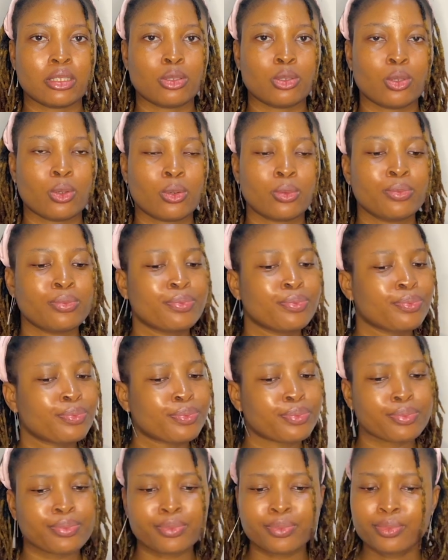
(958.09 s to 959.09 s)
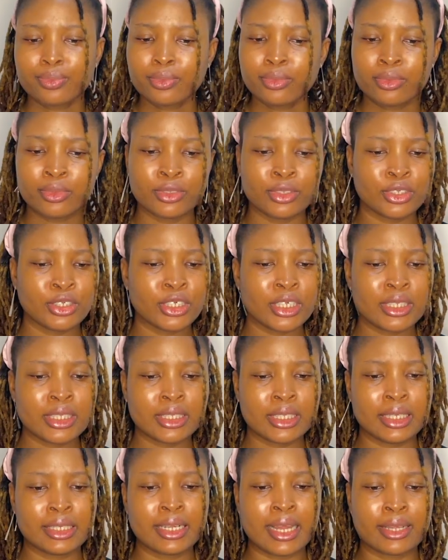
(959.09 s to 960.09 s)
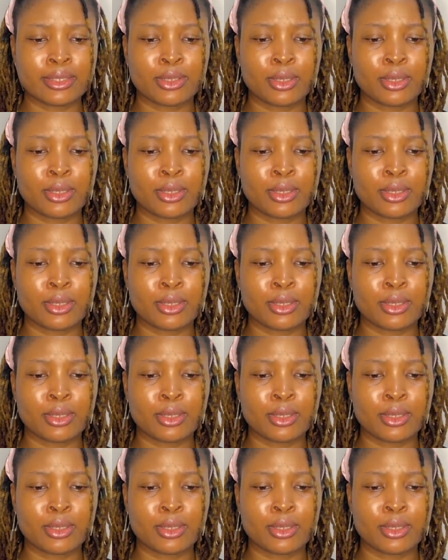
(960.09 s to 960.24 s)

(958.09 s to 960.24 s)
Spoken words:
So you just see that